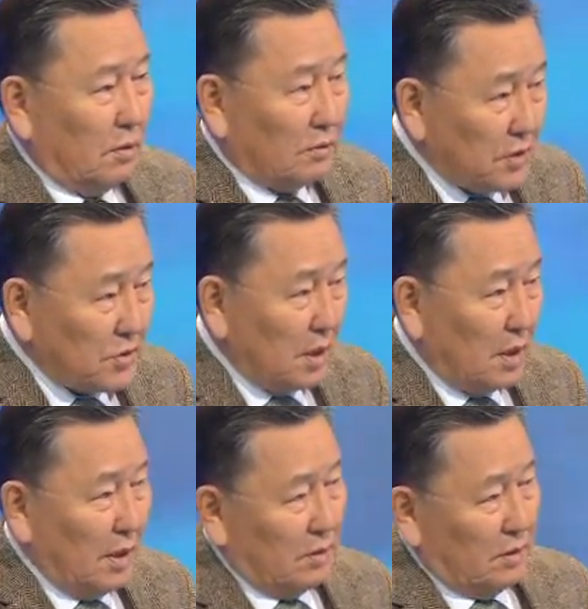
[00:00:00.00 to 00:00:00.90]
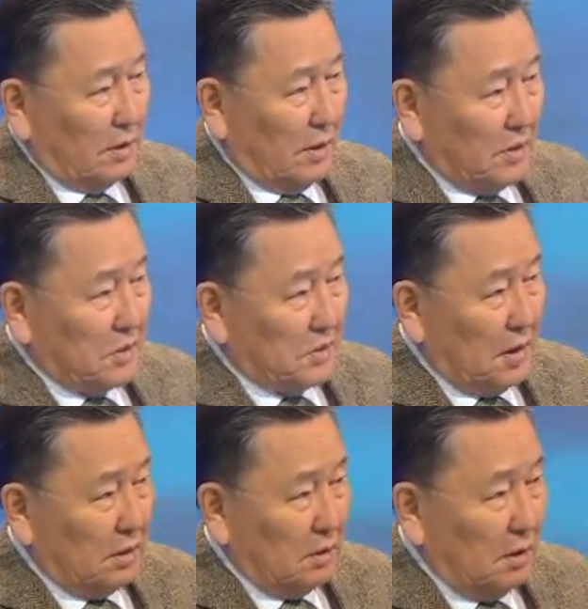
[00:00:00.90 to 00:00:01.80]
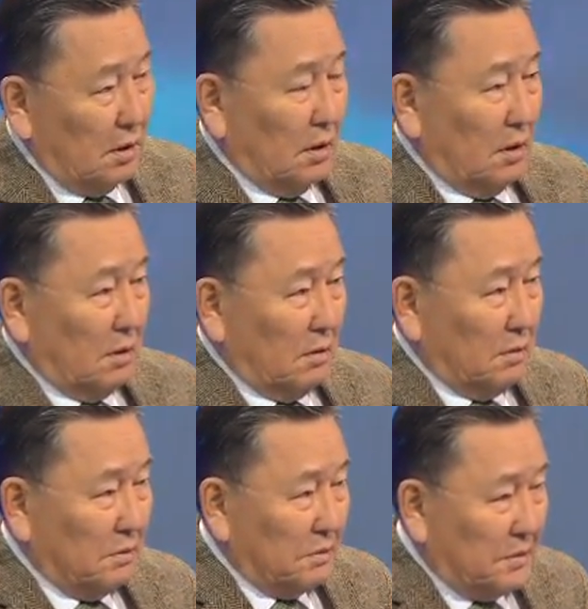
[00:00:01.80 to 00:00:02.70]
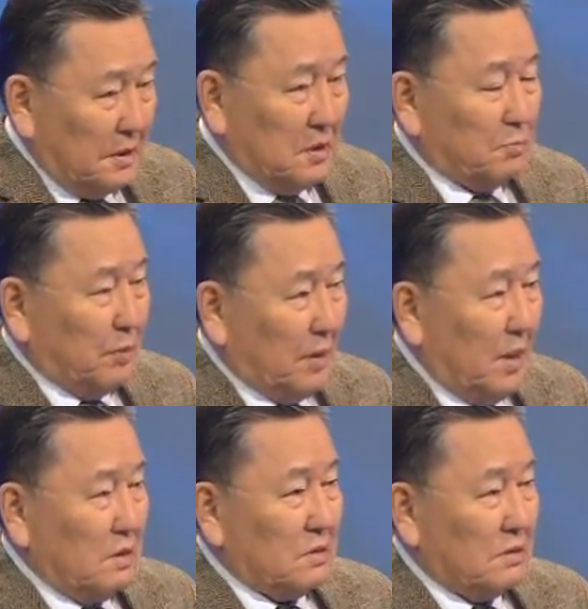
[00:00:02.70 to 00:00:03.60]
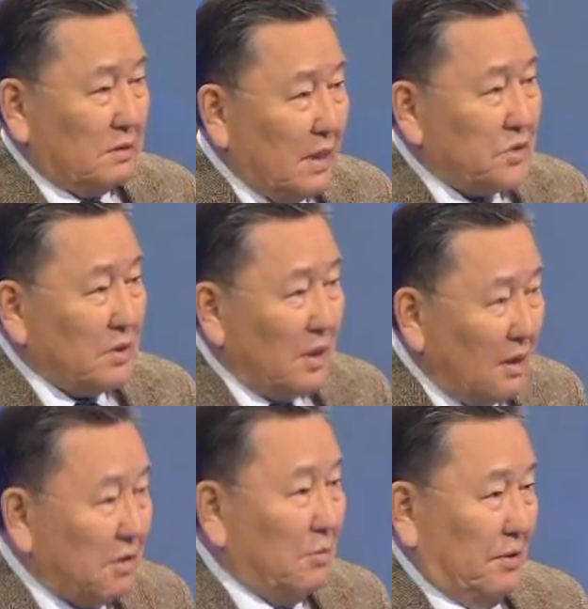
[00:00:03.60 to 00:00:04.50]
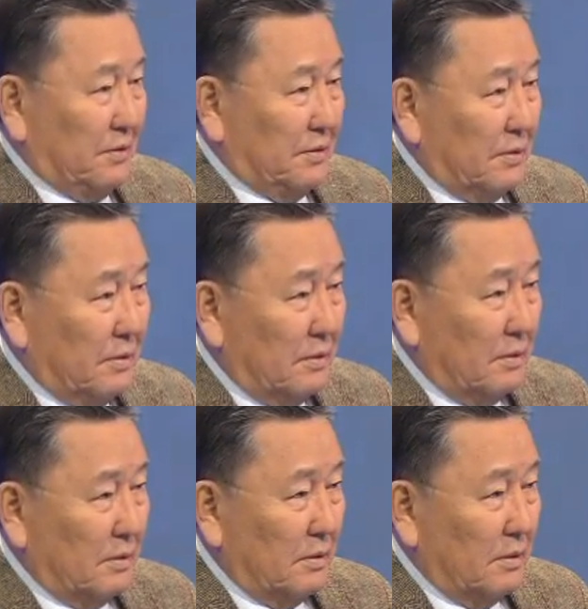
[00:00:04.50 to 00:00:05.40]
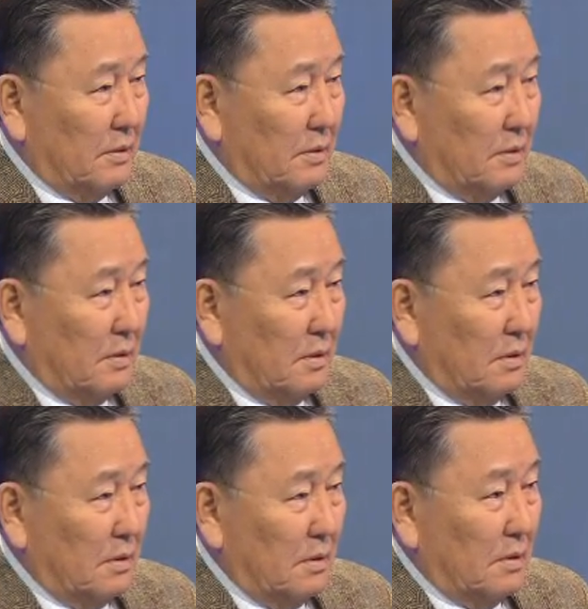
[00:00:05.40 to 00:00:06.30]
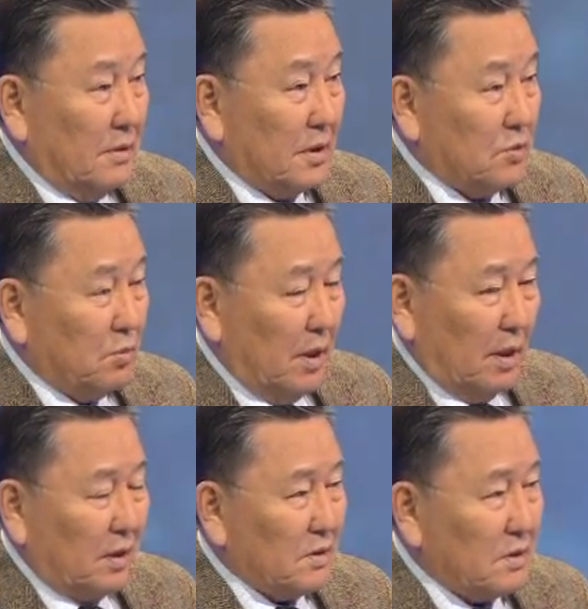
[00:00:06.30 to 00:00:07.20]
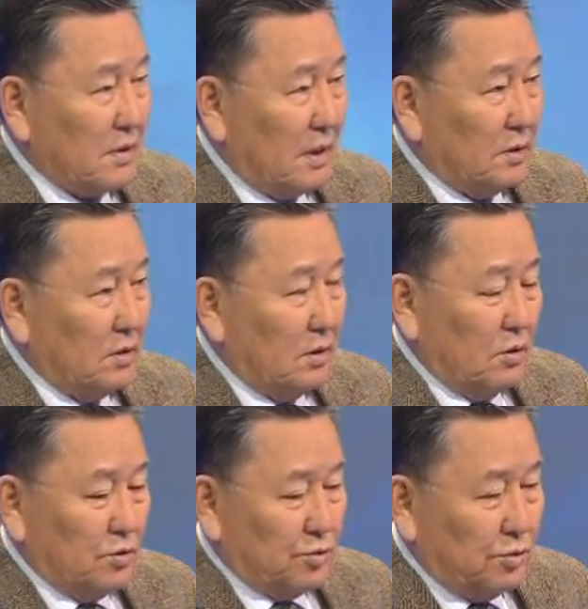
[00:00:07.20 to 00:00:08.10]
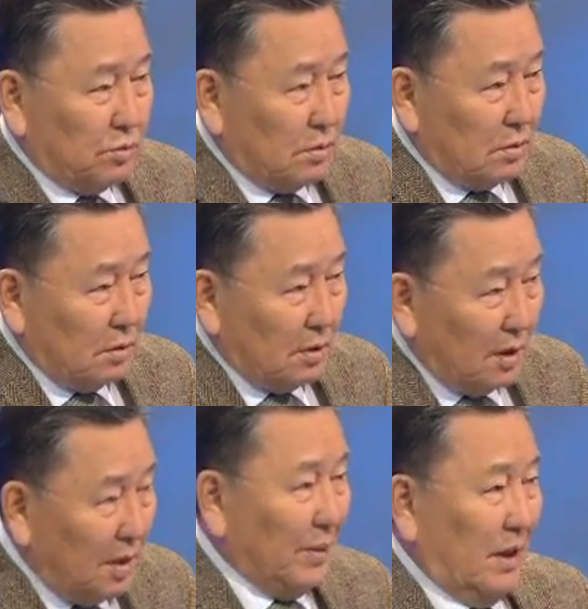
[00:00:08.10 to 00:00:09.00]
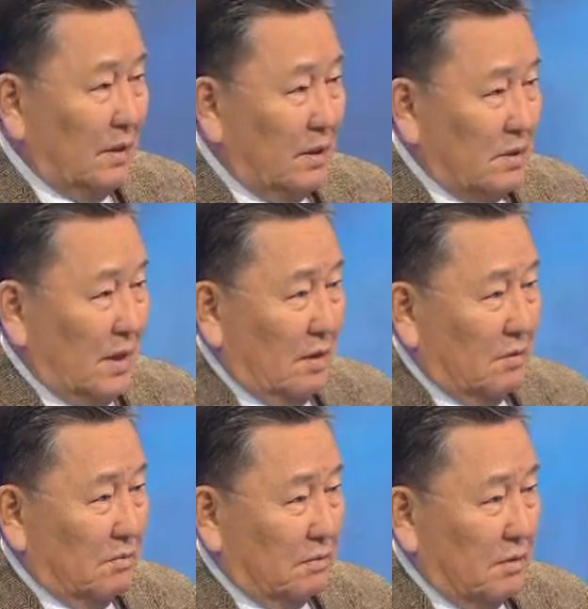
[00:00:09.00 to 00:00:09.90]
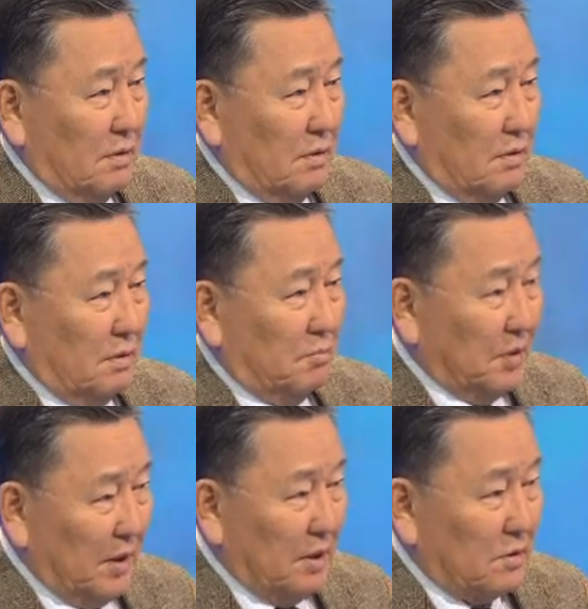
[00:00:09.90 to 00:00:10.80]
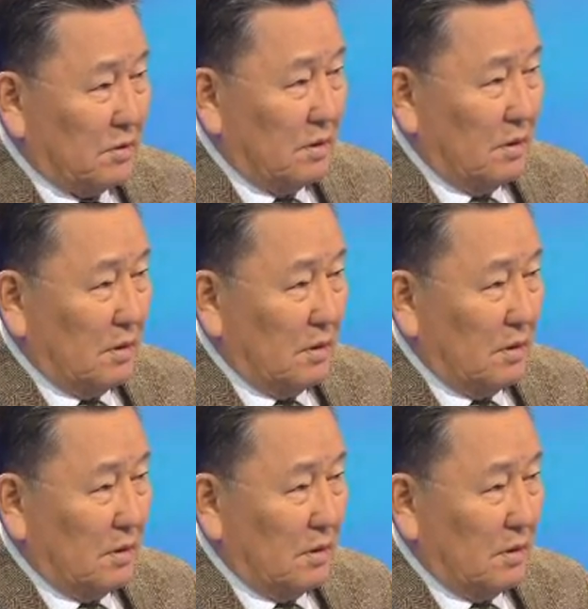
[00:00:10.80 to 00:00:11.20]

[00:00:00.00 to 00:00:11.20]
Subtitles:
Russia and Kazakhstan, these planes crash every month. Mm-hmm. That's why Kazakhstan should eliminate these kind of planes.